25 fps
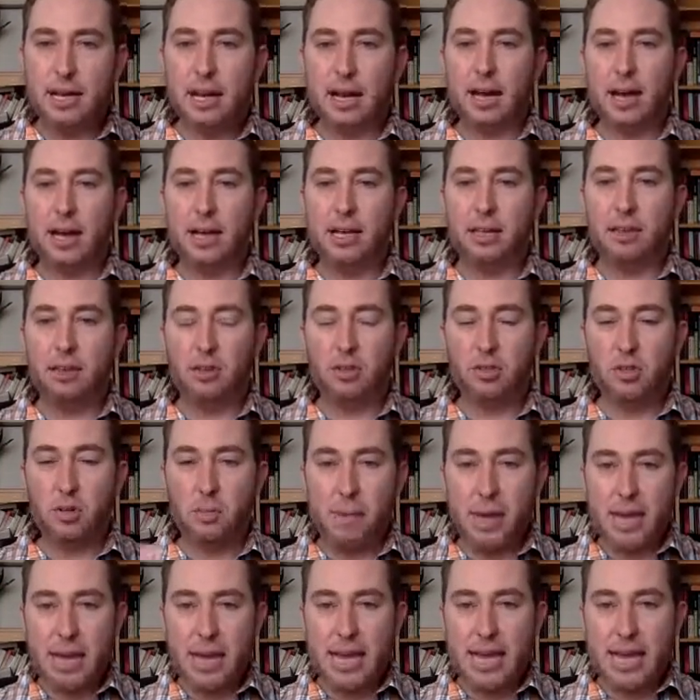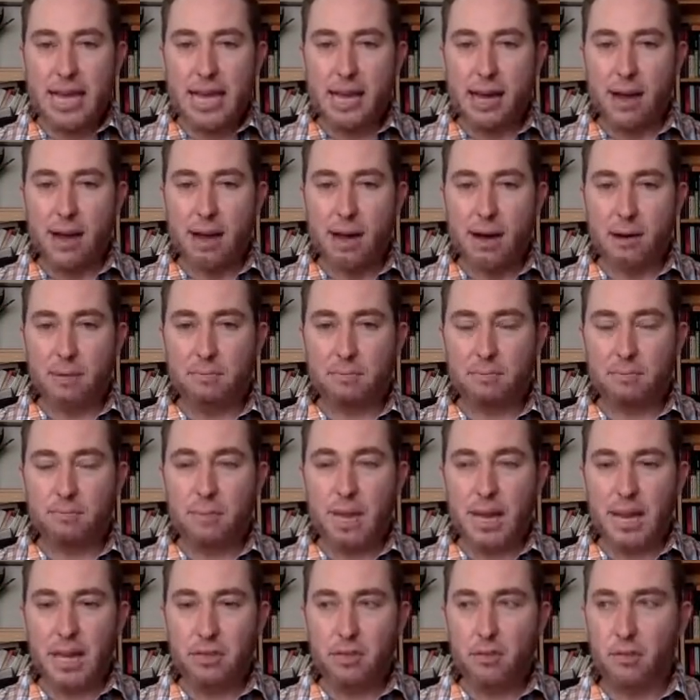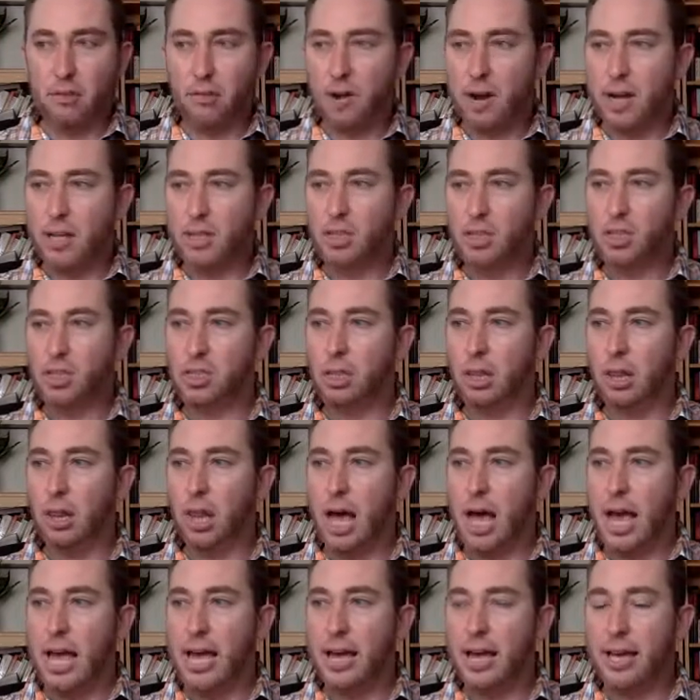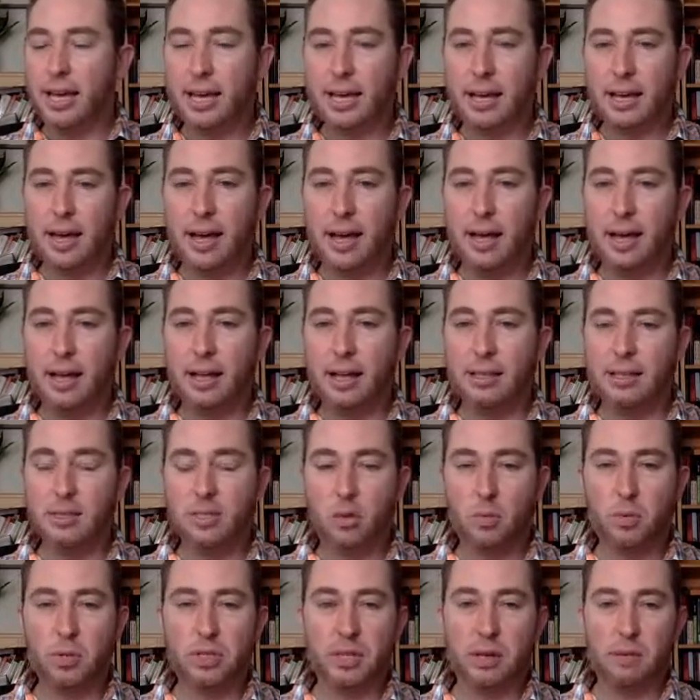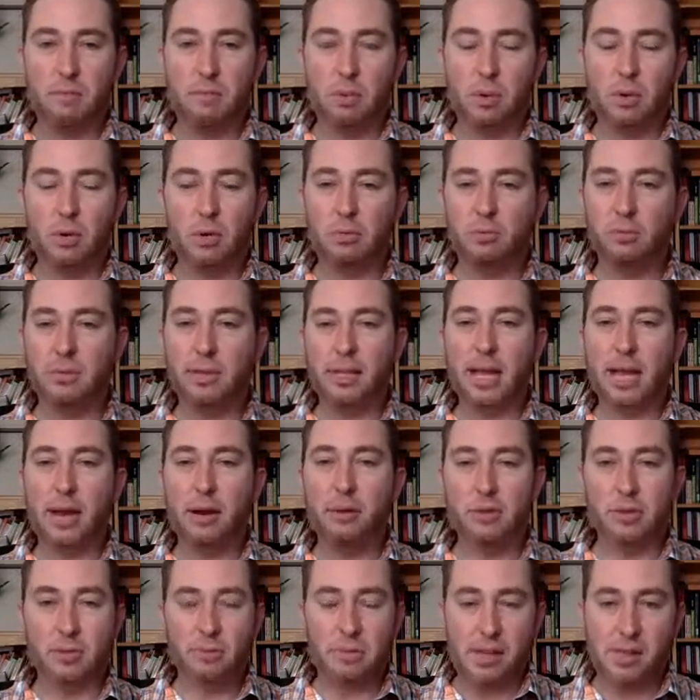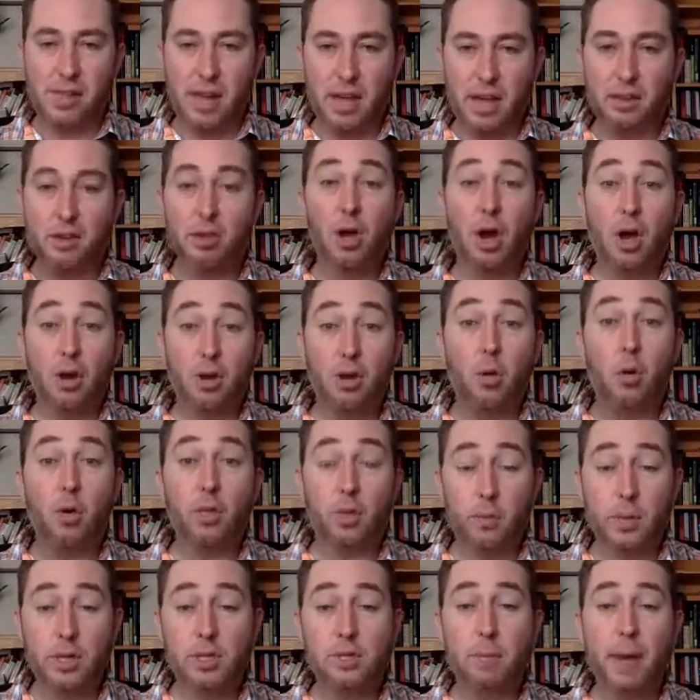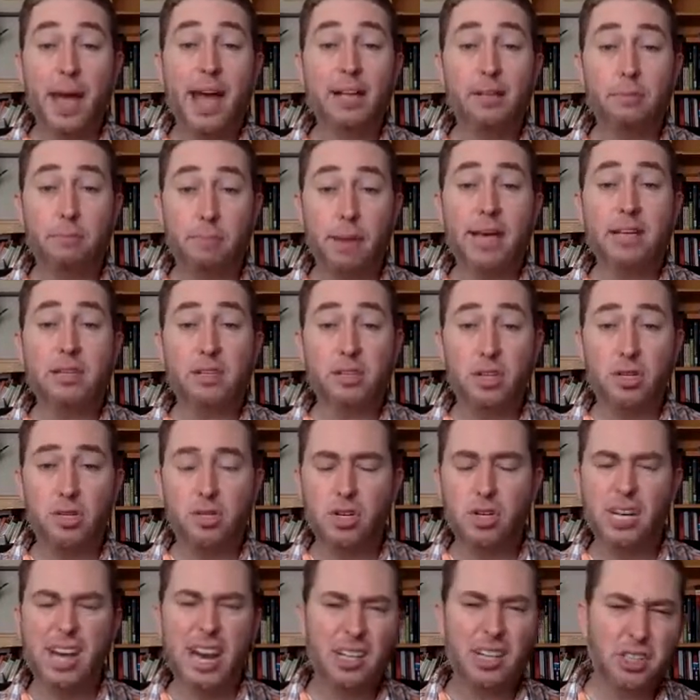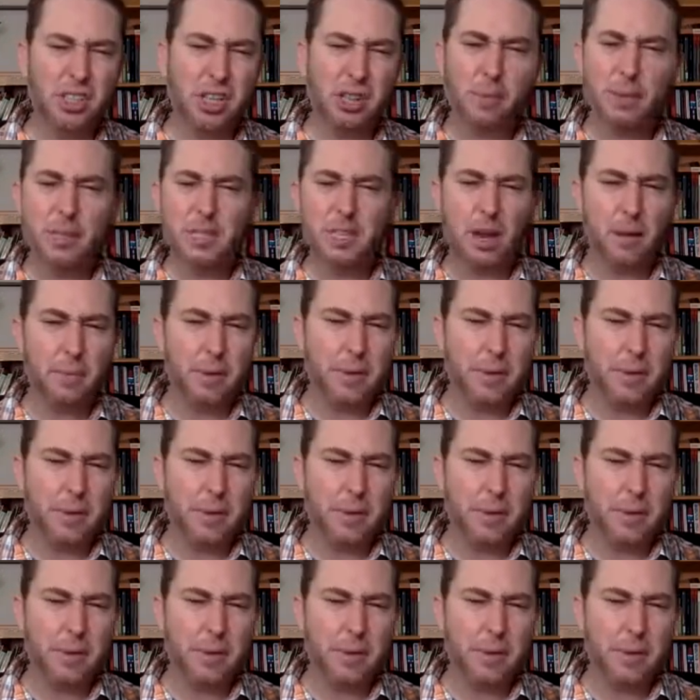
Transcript: it looked to many of the French like to resemble, something like a Northwest Passage. And actually, let me talk